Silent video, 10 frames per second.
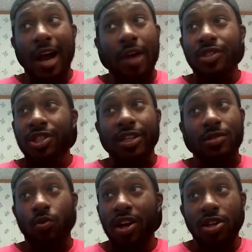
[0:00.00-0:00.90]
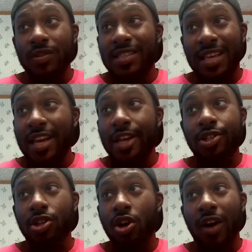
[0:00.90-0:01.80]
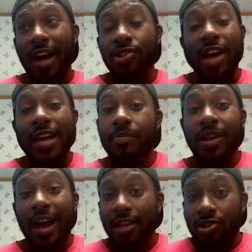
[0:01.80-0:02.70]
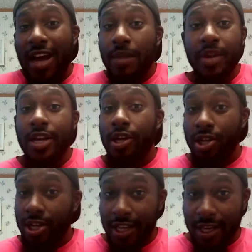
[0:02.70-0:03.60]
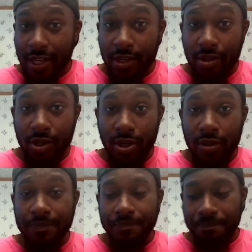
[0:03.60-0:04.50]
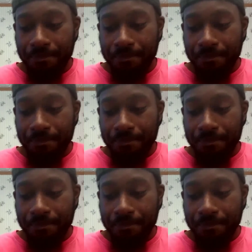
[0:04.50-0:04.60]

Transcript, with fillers: I was just one of those kids, you know, I try to be I try to be the good kid, you know.